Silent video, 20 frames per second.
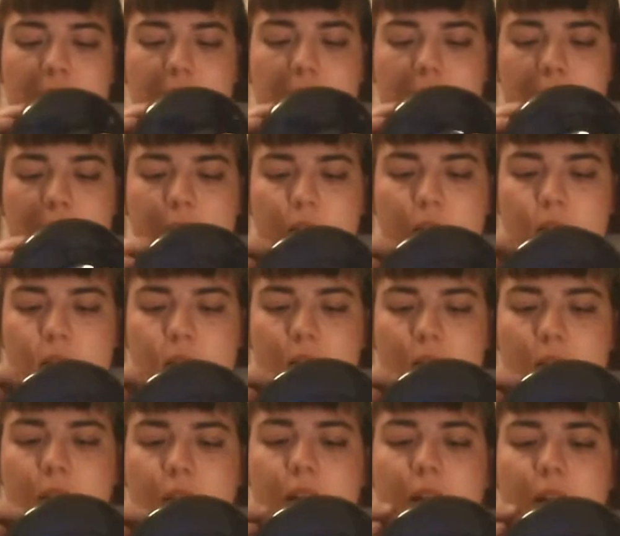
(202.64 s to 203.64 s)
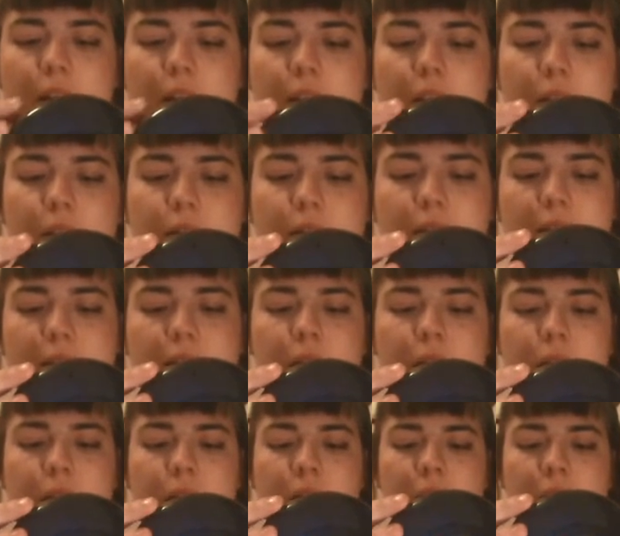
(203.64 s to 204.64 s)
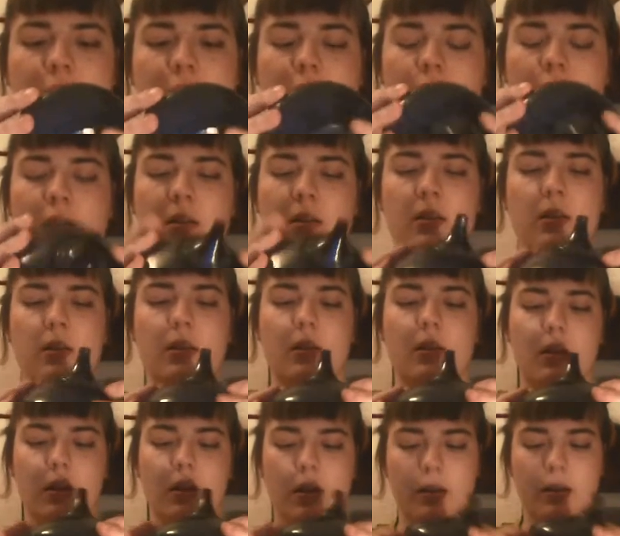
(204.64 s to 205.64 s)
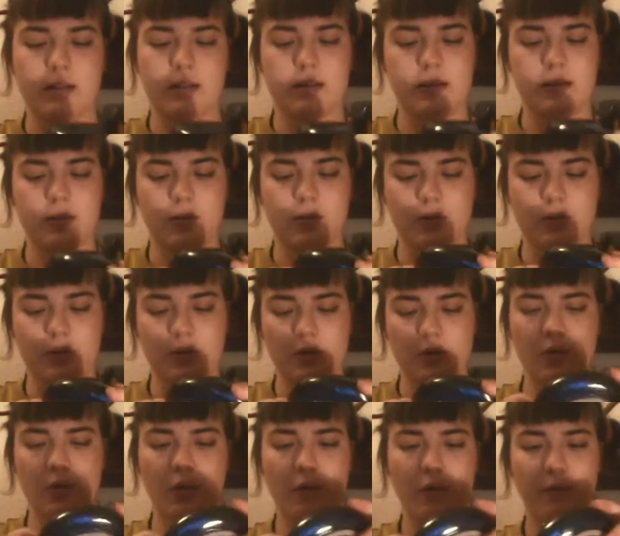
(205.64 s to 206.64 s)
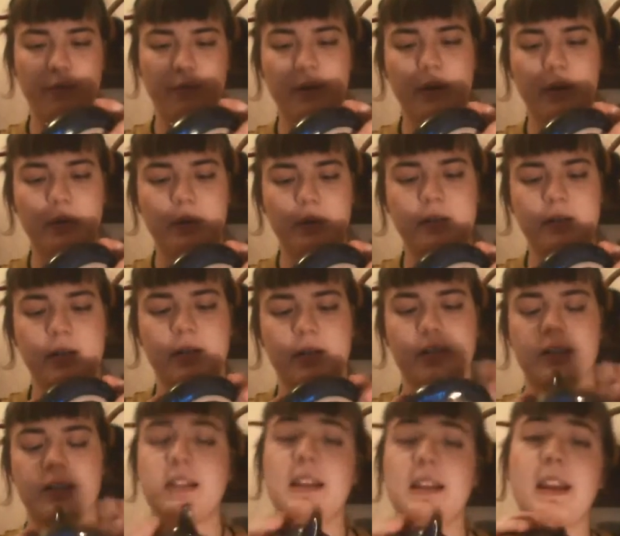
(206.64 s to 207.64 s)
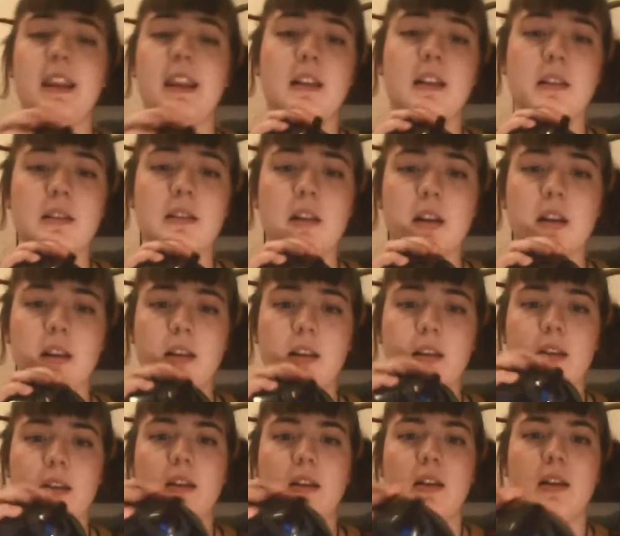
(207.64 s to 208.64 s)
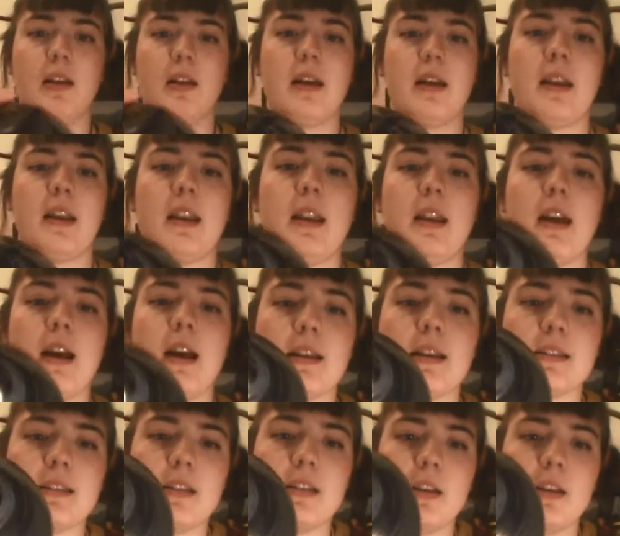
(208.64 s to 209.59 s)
see it's sort of very dark teal color and has